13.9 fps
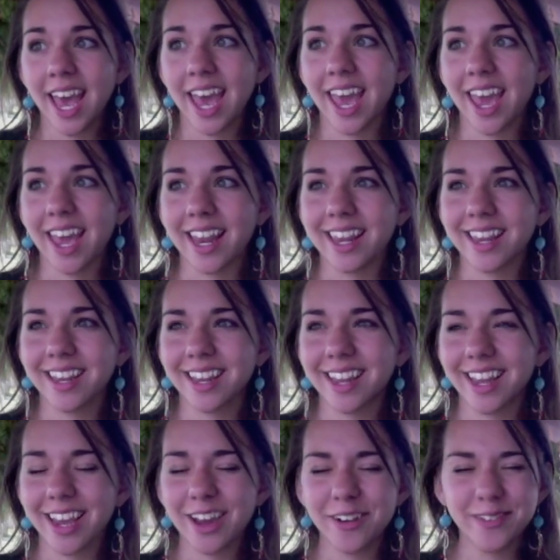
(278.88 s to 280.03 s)
And
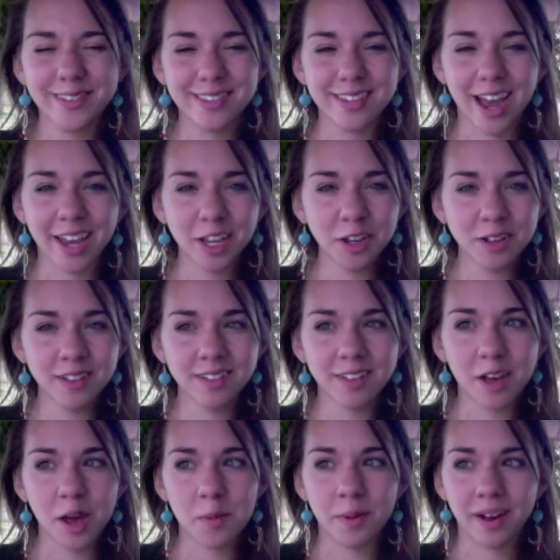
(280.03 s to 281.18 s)
it was talking
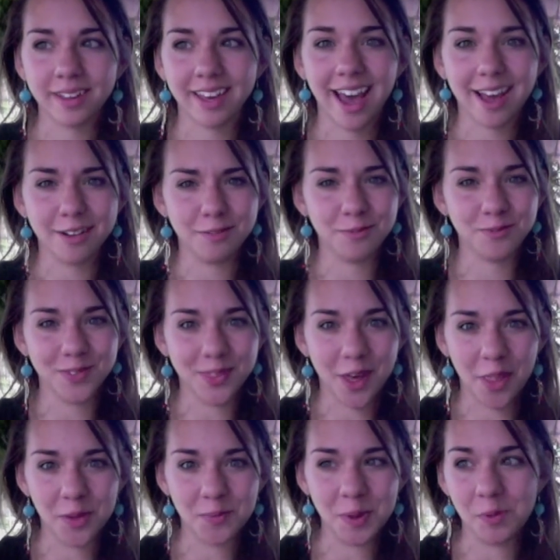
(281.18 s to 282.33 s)
about God with
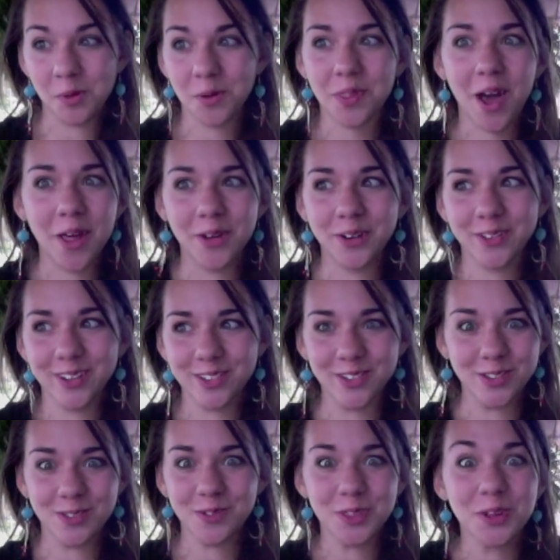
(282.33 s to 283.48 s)
other people, with other
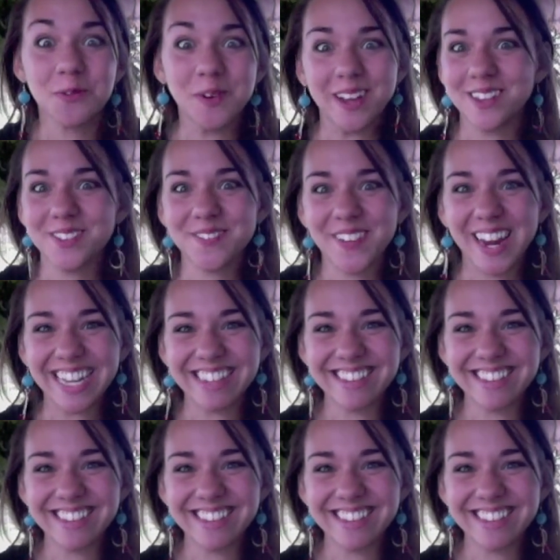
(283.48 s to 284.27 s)
Christians, with your best friends.